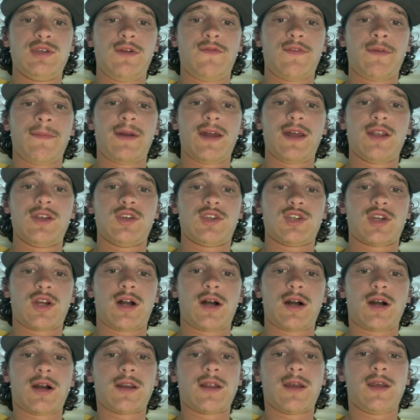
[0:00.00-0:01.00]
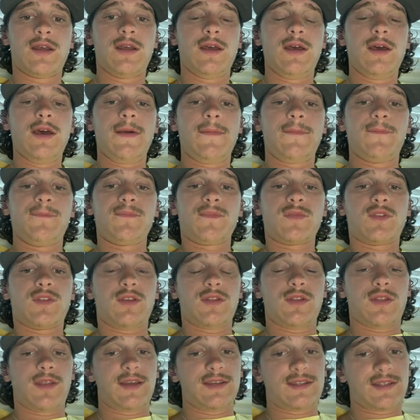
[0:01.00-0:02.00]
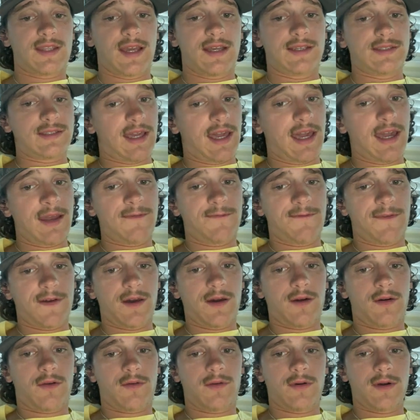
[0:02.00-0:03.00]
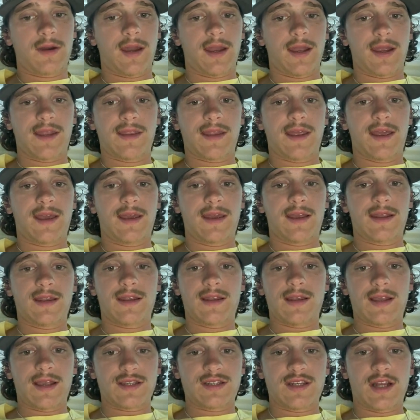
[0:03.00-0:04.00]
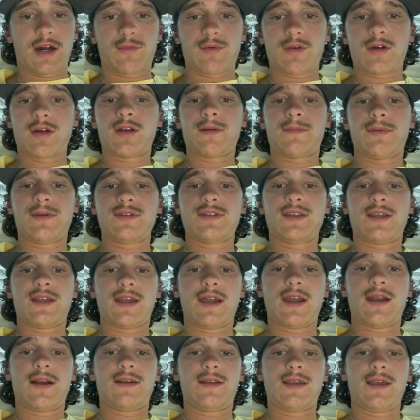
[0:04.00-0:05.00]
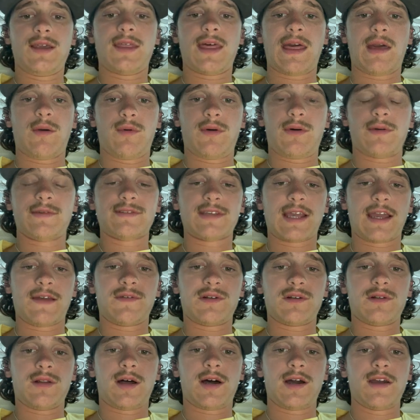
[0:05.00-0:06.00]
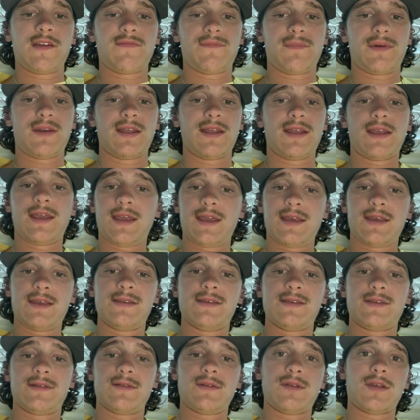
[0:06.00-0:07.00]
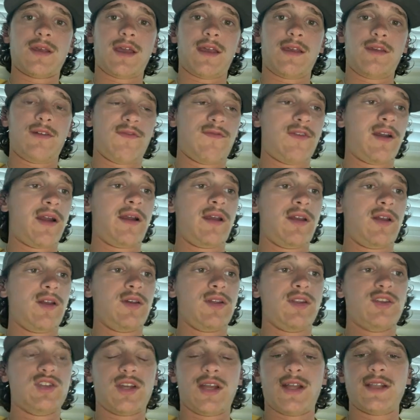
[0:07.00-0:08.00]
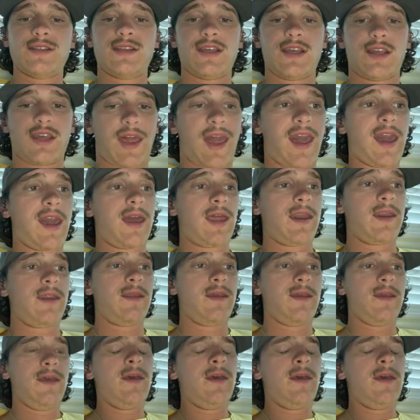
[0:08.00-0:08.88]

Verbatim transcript: you from getting shot. These things can fail, and they it's not 100% guarantee they will save your life, but it is a very good chance it can.